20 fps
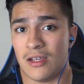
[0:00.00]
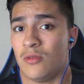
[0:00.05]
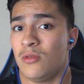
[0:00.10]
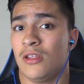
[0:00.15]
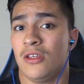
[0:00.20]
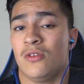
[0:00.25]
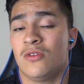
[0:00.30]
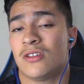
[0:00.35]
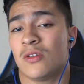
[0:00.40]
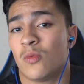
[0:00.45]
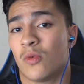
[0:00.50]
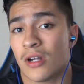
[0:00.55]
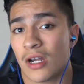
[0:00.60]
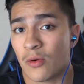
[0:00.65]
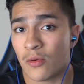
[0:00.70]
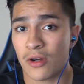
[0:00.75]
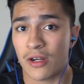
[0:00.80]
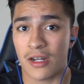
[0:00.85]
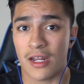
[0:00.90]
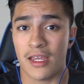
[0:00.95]
only use it one
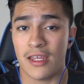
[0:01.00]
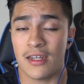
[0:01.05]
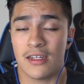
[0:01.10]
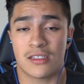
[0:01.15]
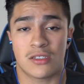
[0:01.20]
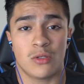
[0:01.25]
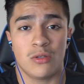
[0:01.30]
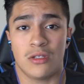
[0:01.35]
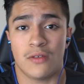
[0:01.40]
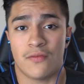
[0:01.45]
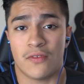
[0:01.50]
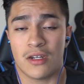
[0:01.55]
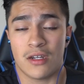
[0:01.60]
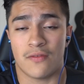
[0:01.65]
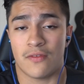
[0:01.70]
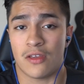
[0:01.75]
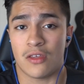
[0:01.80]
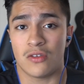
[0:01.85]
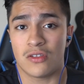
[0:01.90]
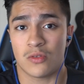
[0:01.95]
hour a day and it's totally fine
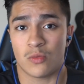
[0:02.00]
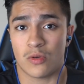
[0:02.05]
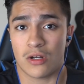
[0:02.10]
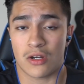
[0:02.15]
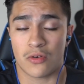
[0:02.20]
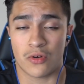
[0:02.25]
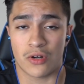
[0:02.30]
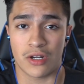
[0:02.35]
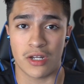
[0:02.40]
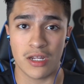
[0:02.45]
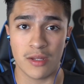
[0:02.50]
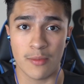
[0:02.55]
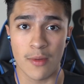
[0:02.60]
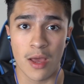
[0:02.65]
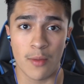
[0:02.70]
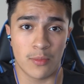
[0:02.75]
if I use it one hour a day.